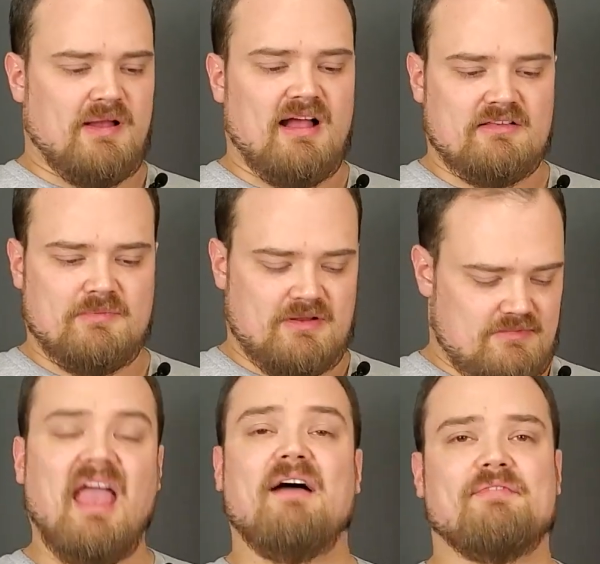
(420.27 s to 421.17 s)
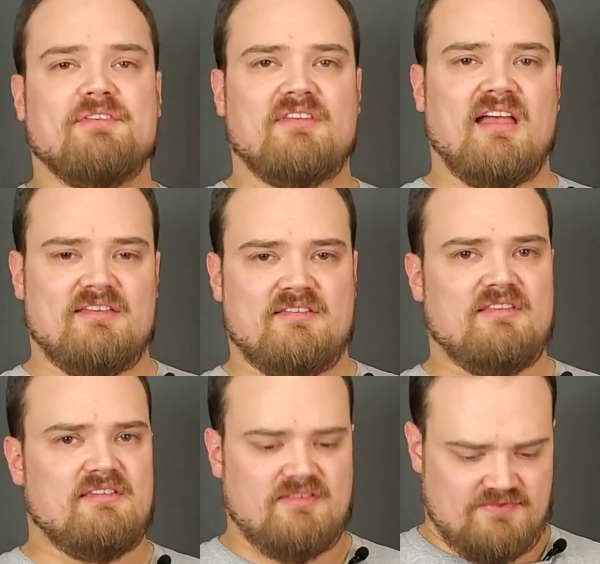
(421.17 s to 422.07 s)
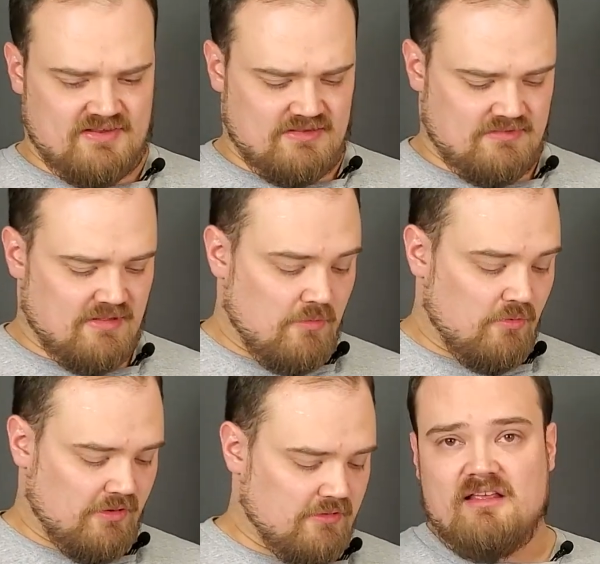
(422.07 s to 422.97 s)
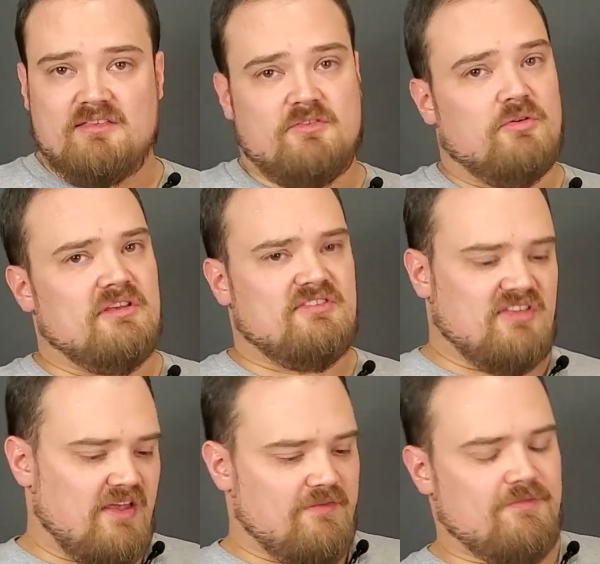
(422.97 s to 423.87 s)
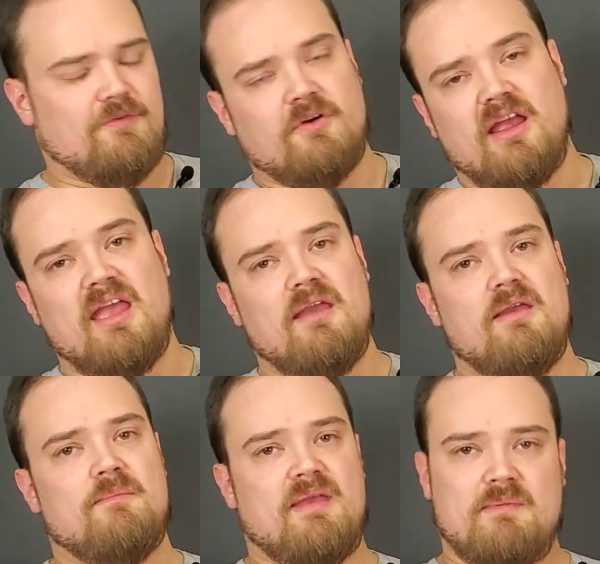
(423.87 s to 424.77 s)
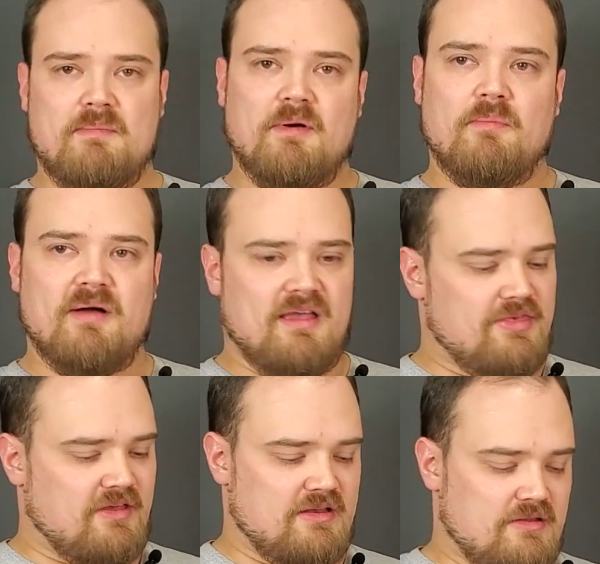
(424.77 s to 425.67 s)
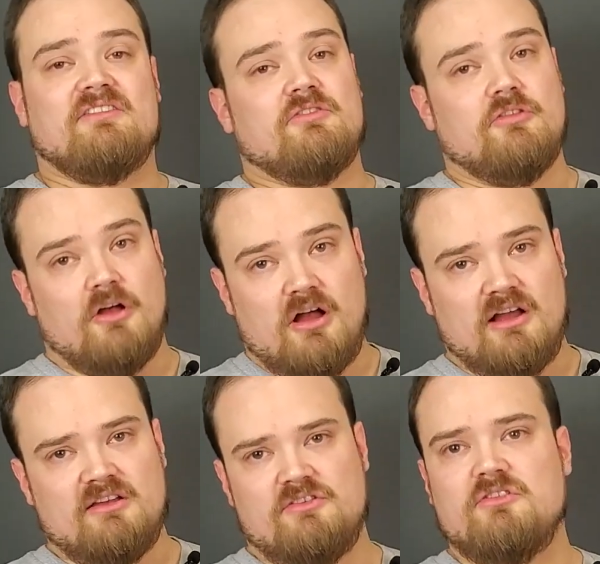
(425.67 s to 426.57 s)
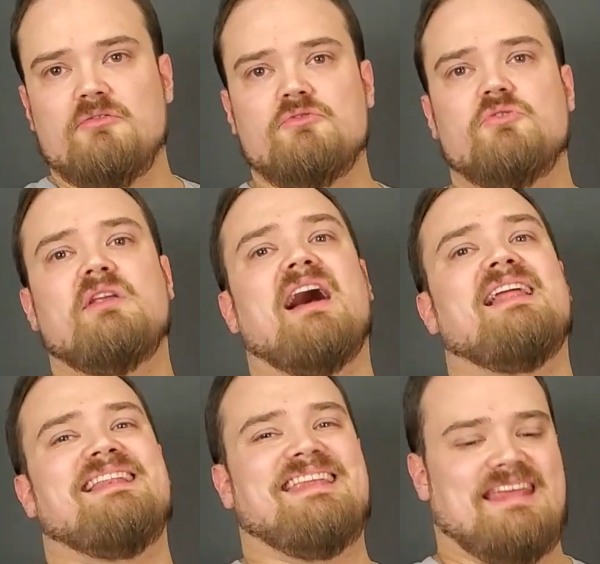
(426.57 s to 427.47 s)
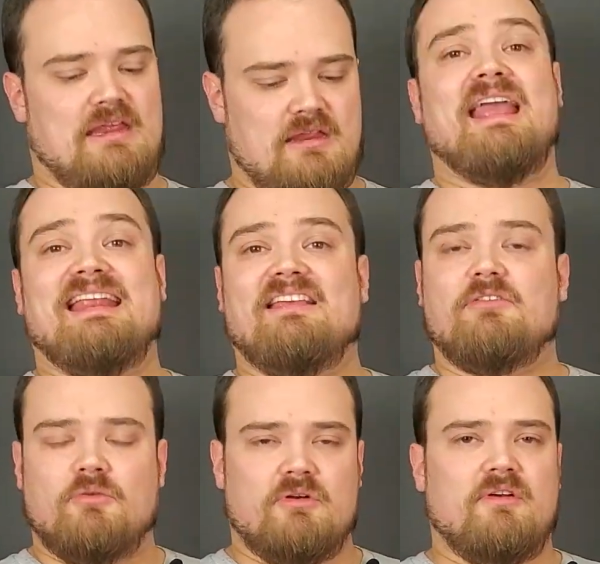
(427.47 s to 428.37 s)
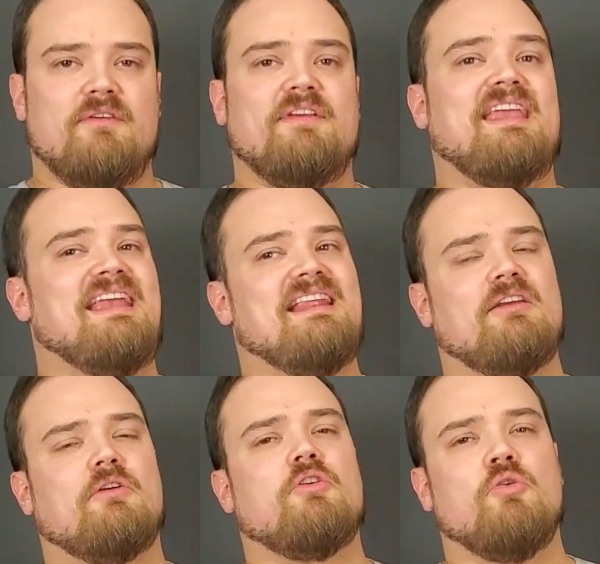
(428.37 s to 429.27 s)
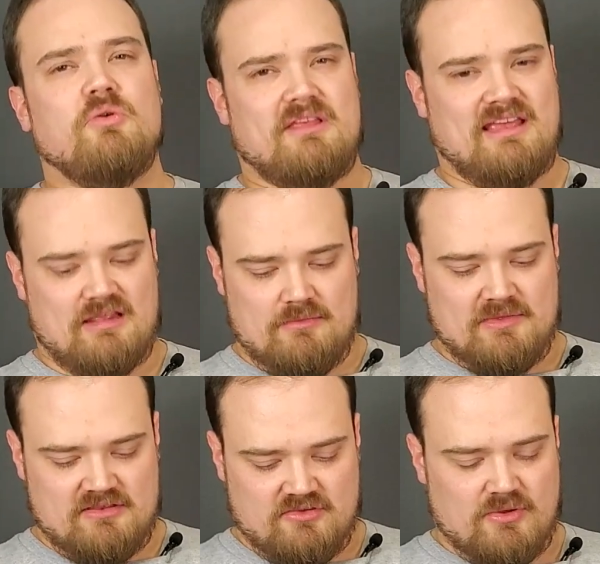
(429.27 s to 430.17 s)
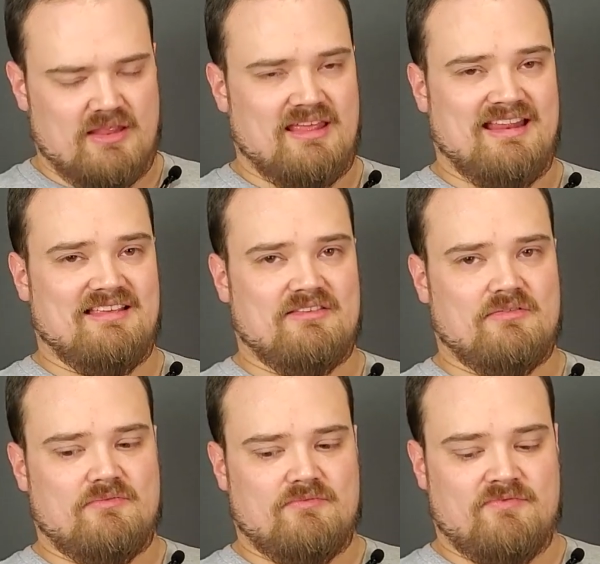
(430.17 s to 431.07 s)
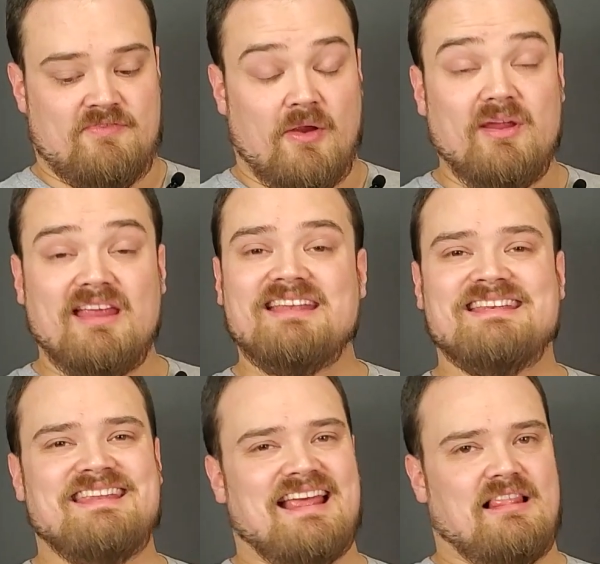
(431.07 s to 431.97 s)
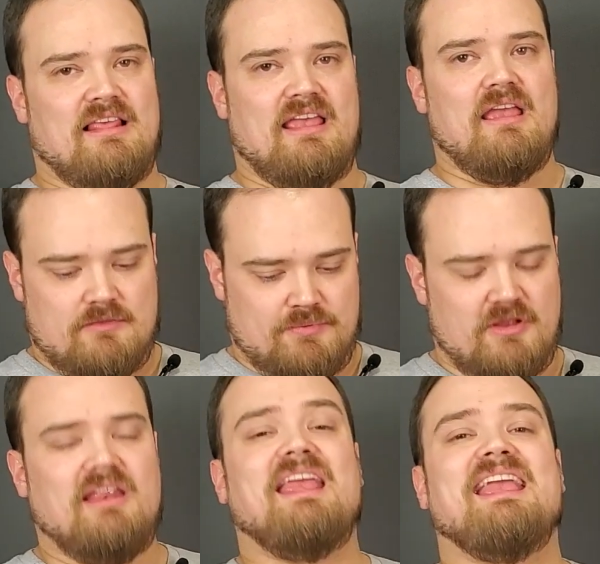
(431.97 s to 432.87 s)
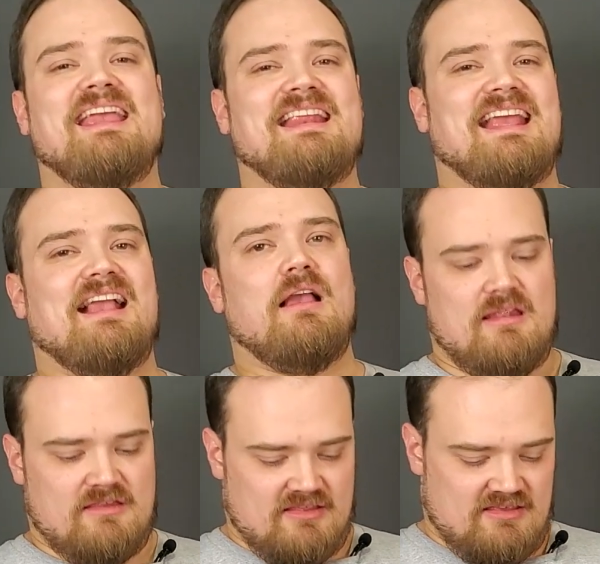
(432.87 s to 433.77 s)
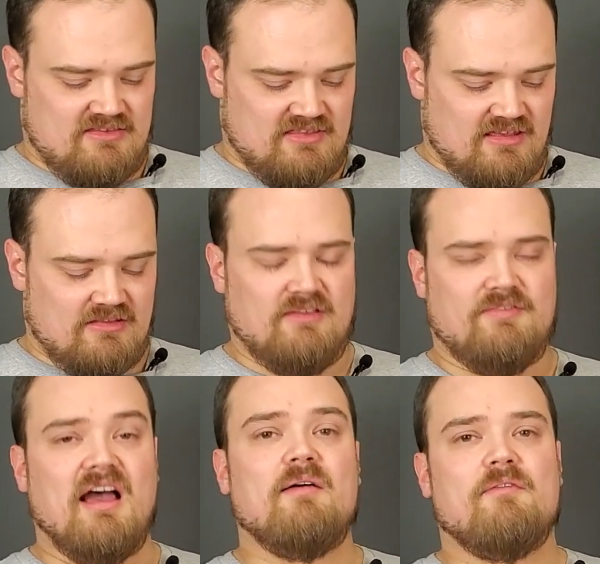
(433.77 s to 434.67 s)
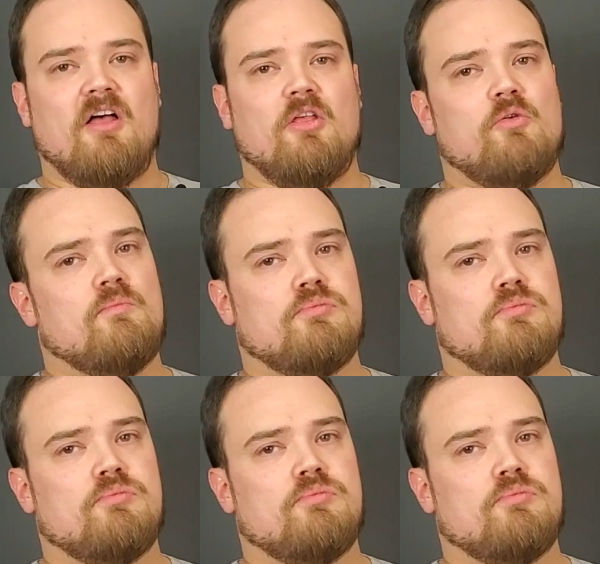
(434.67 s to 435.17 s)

box, about half the size of this, if not around It's totally safe for a baby ball python as long as you do not need any sort of heating or cooling element to it. It is very deadly to put heating into these things if not followed